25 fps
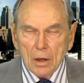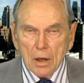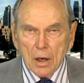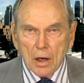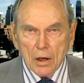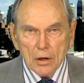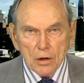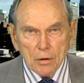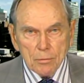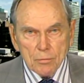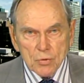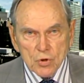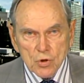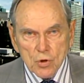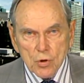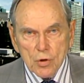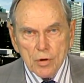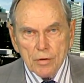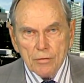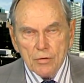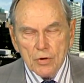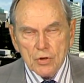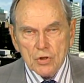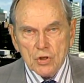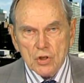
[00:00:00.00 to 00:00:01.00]
an
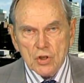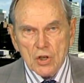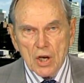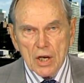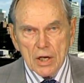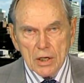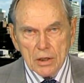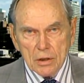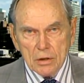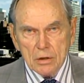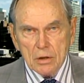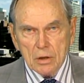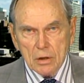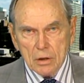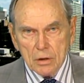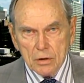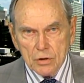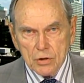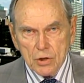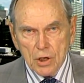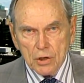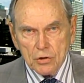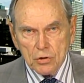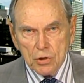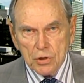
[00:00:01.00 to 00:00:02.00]
observer state, uh,
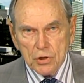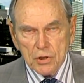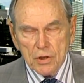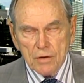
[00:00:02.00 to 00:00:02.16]
such as